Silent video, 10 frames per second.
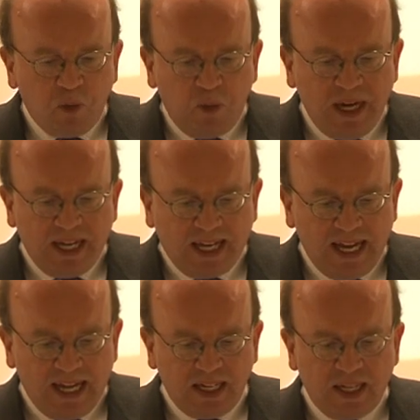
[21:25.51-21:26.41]
we
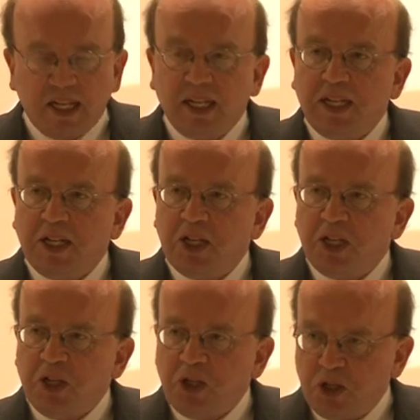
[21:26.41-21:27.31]
can
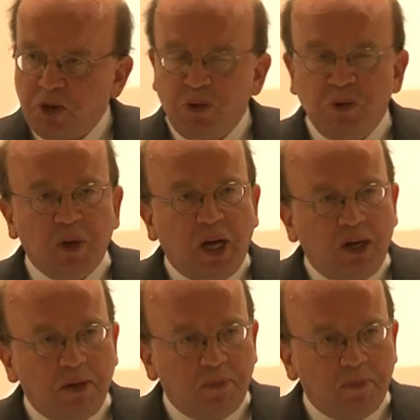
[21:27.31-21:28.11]
do our